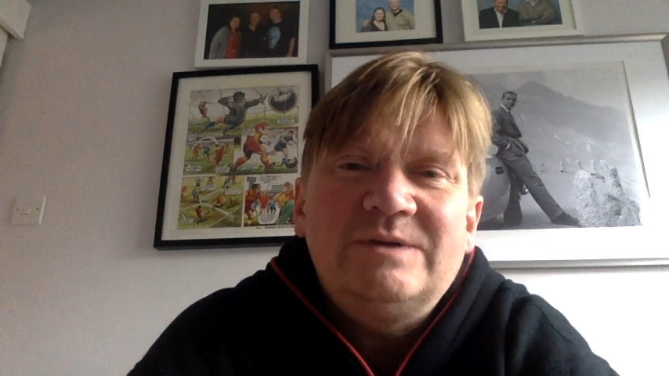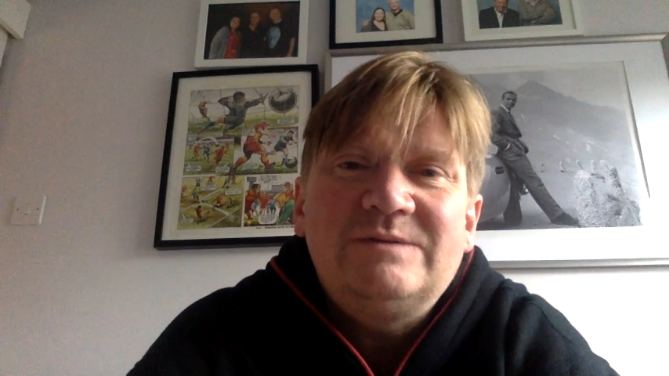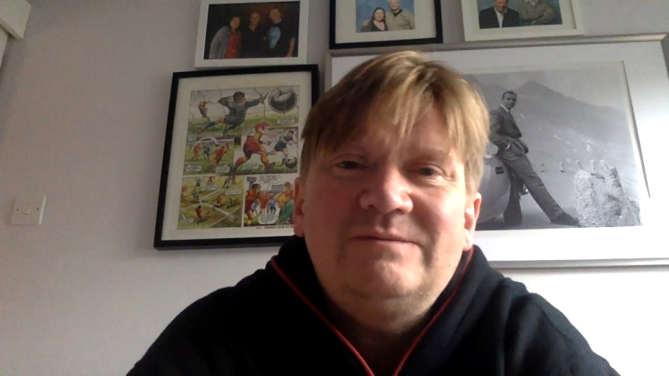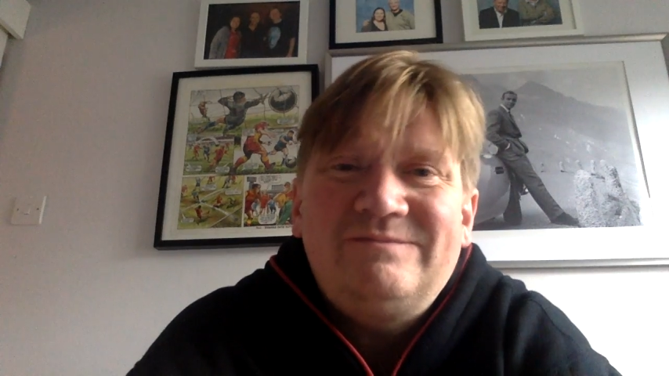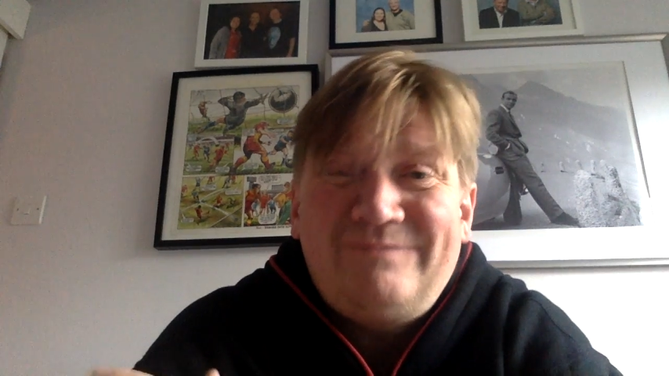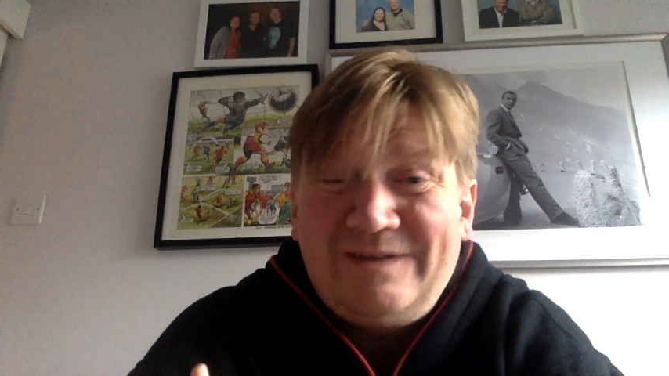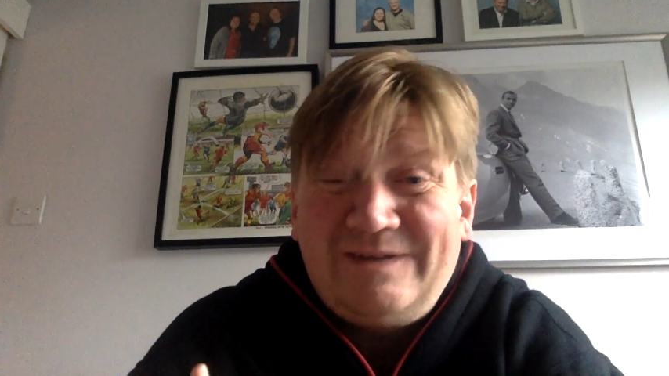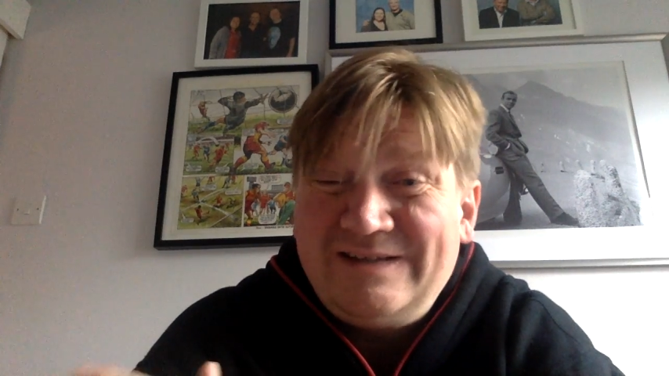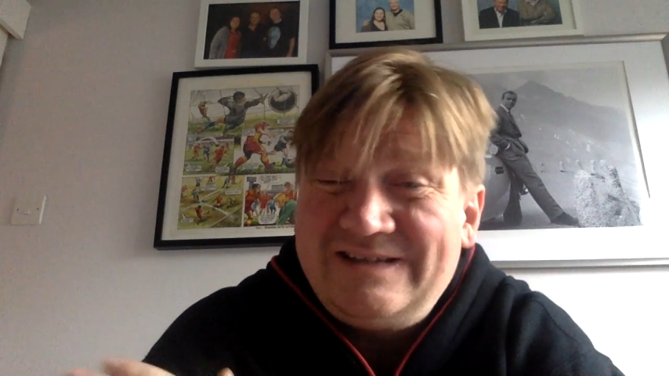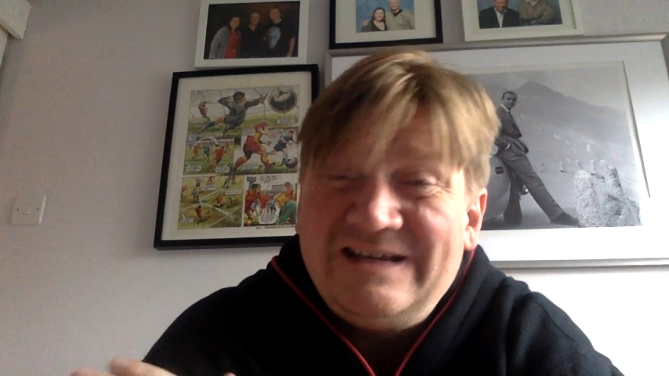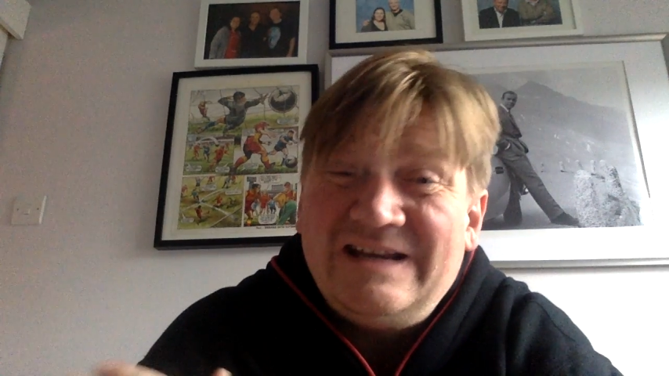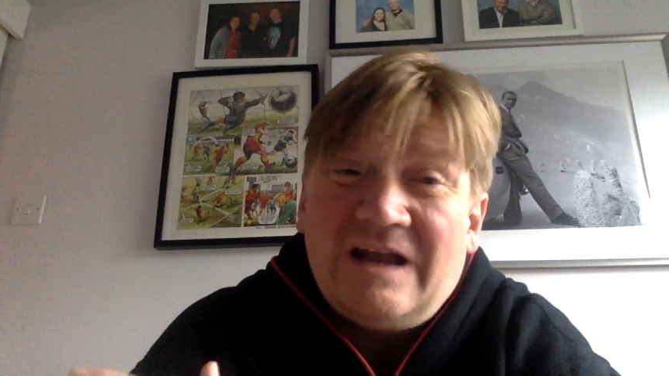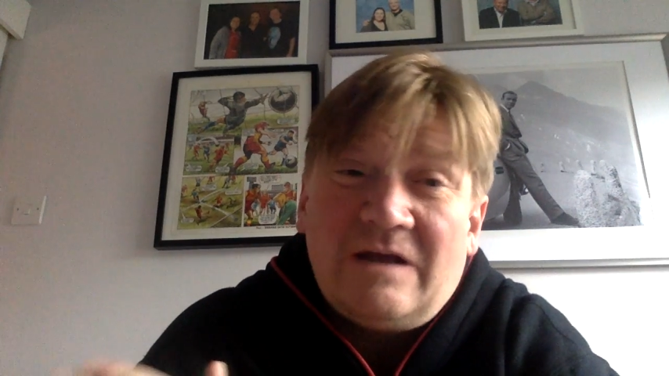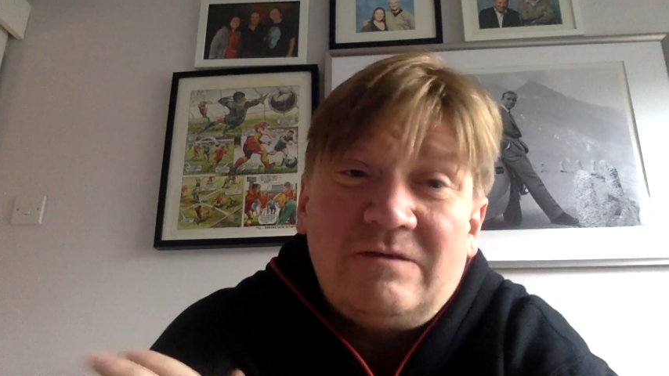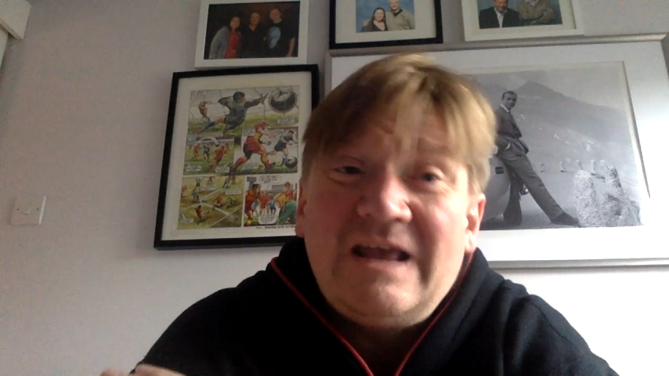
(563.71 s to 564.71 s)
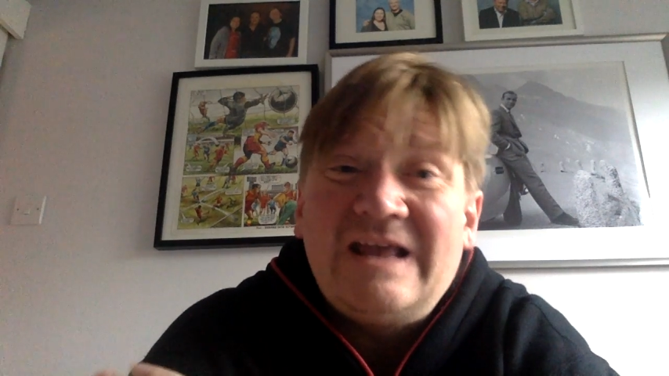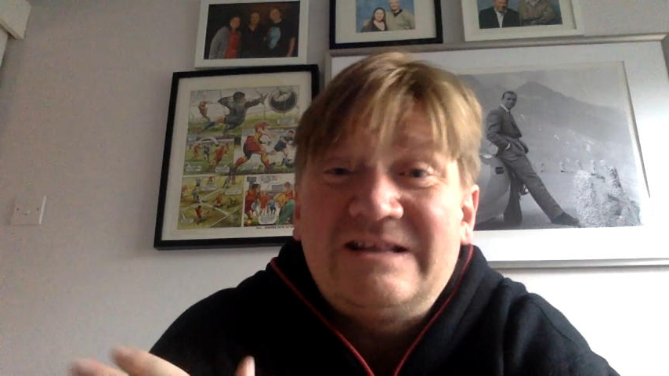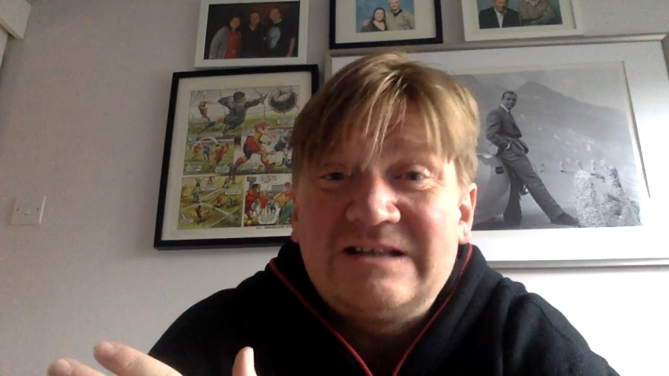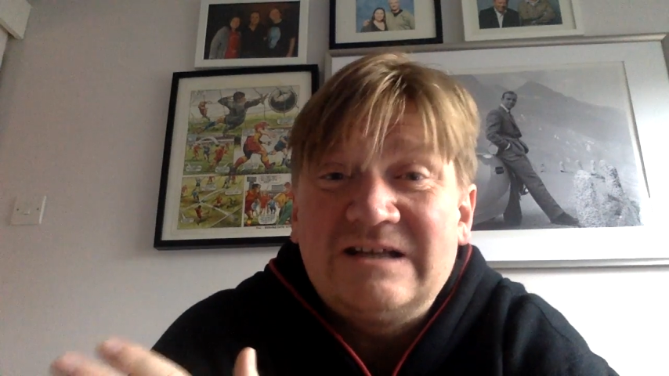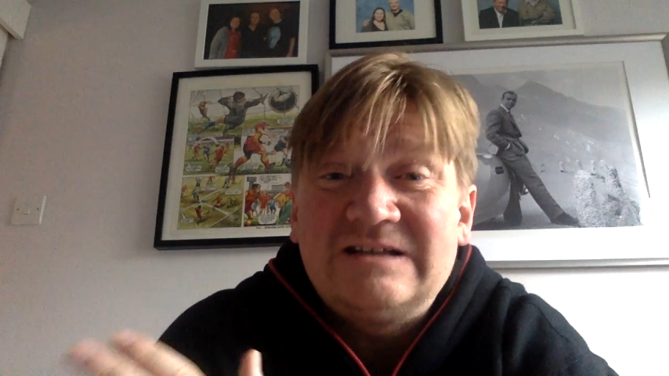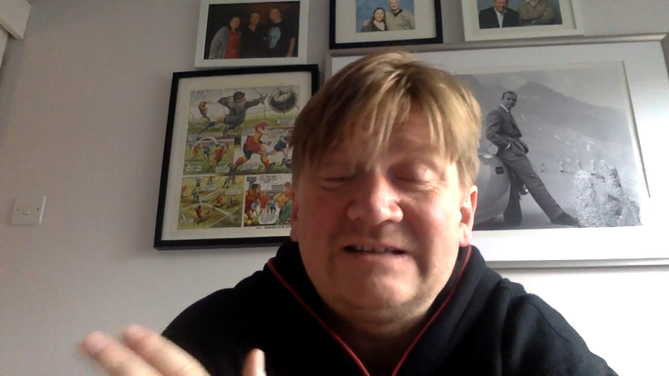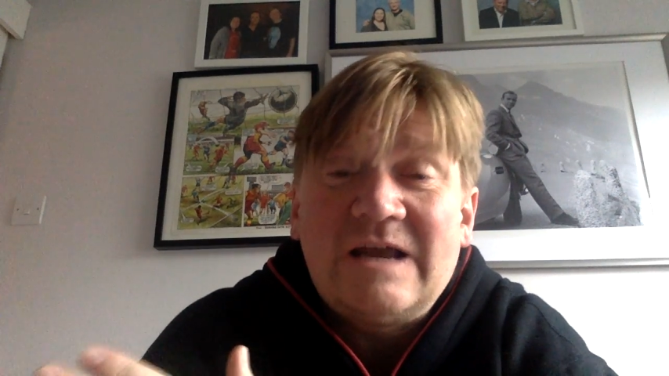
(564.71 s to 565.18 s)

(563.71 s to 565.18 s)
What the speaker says: But it's a